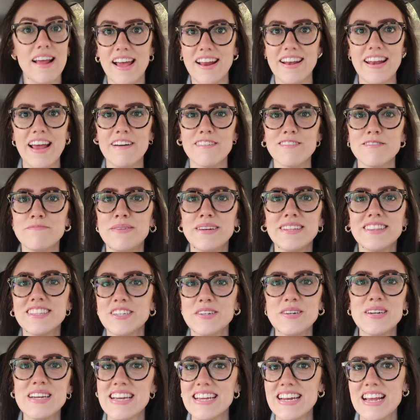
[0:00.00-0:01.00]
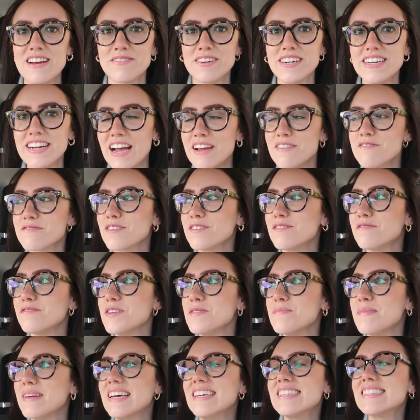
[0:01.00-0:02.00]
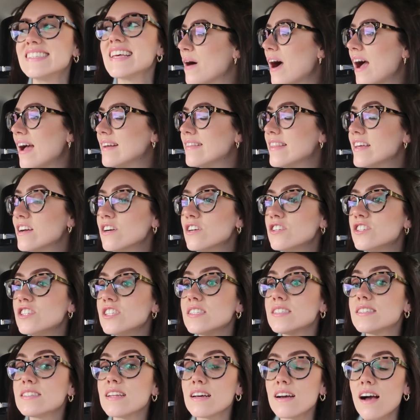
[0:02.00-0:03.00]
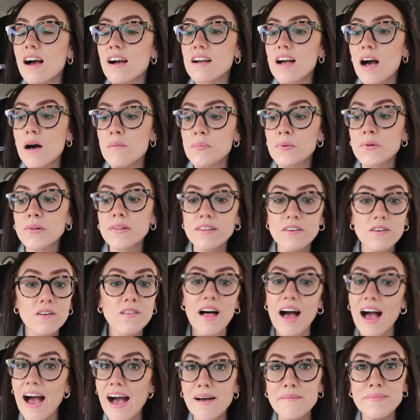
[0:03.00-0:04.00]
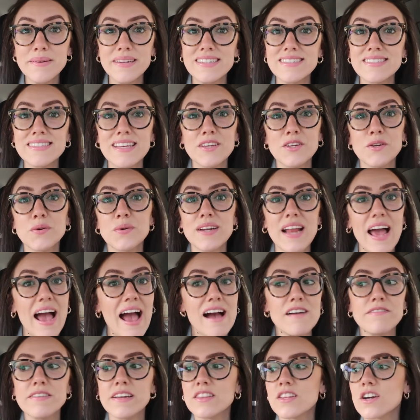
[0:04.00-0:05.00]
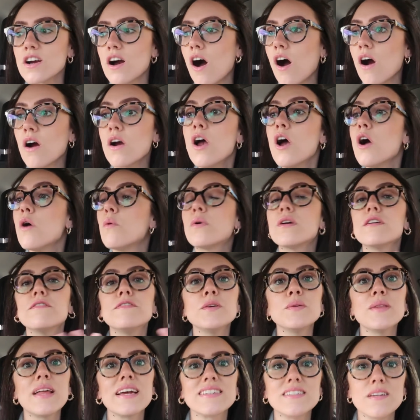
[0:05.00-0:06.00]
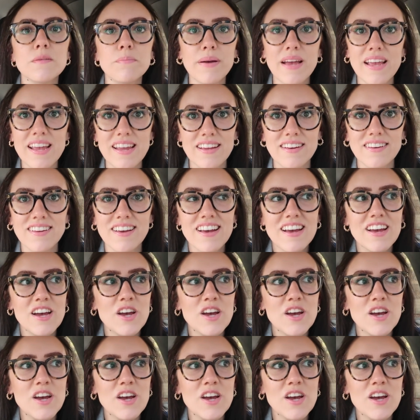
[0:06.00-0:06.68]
And now I've been doing it every night for a few minutes. But there are just a couple little hobbies that you can have in the car. What if you like to paint?